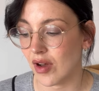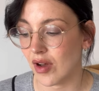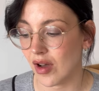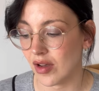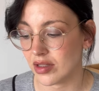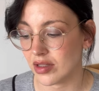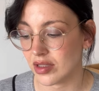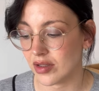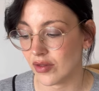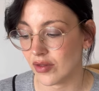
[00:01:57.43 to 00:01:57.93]

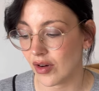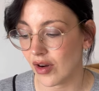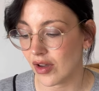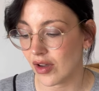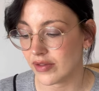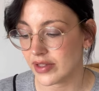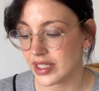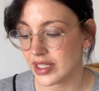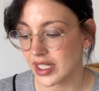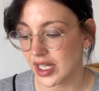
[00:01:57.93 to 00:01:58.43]
arts and
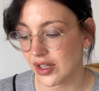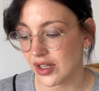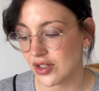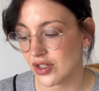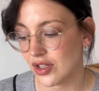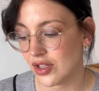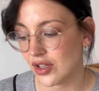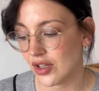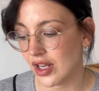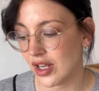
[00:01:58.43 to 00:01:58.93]
crafts
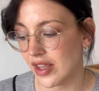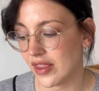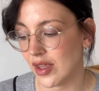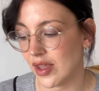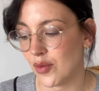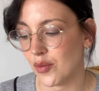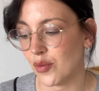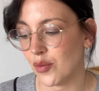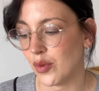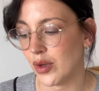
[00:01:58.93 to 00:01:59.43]
station, and
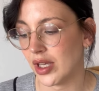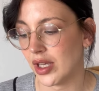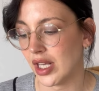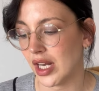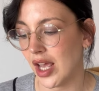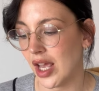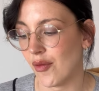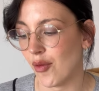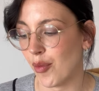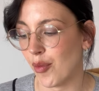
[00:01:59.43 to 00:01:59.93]
then we're gonna
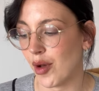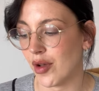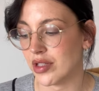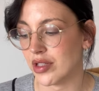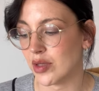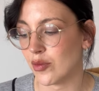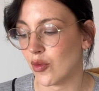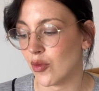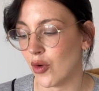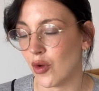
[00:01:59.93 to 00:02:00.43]
have a
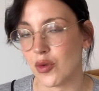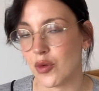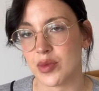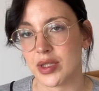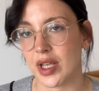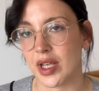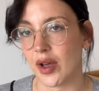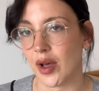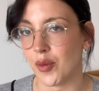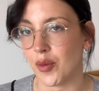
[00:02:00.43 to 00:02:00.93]
basketball hoop
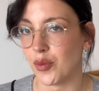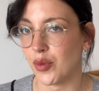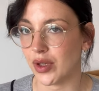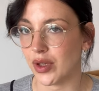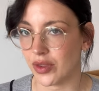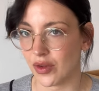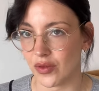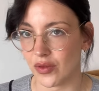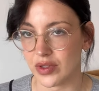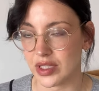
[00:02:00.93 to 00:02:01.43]
set up
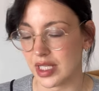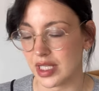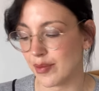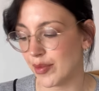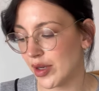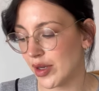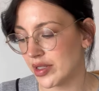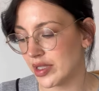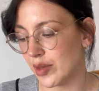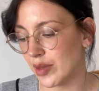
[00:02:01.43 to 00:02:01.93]
with obviously
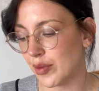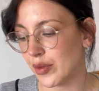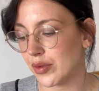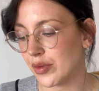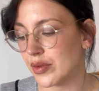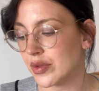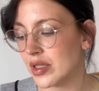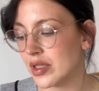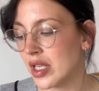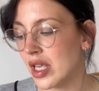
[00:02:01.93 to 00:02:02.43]

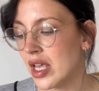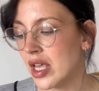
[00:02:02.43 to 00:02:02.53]
basketballs.